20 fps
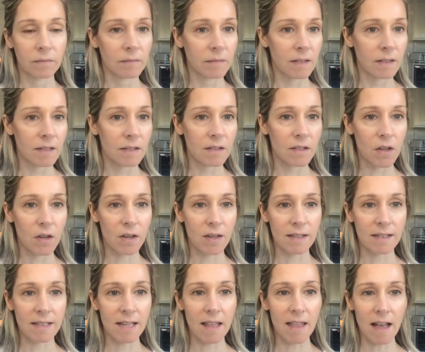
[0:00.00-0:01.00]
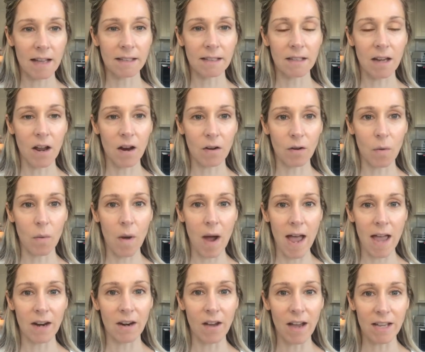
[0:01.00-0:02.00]
So you can see that's done
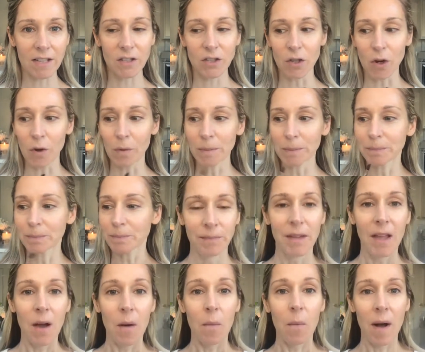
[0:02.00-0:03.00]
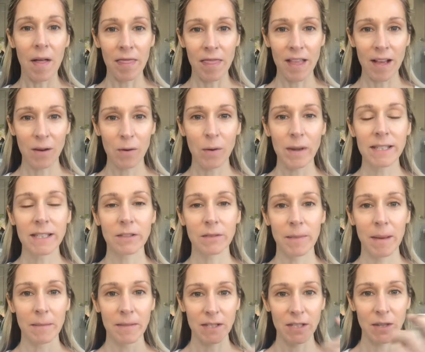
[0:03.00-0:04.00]
quite a nice job. One thing always to
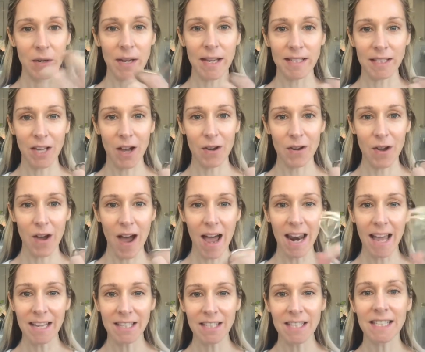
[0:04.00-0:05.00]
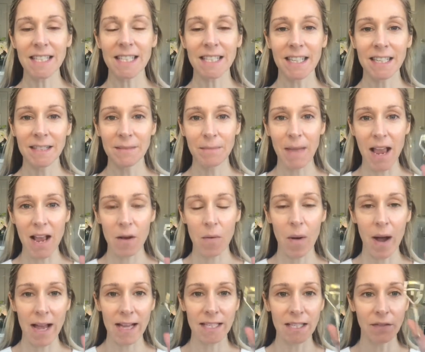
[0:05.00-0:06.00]
remember to do is curl your eyelashes. It does make
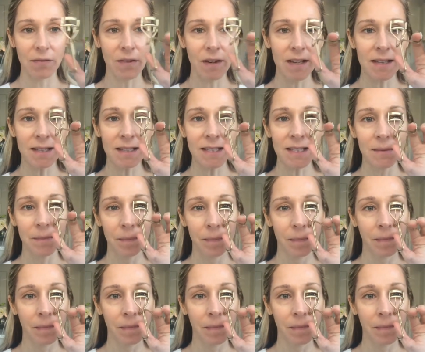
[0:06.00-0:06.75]
quite a difference.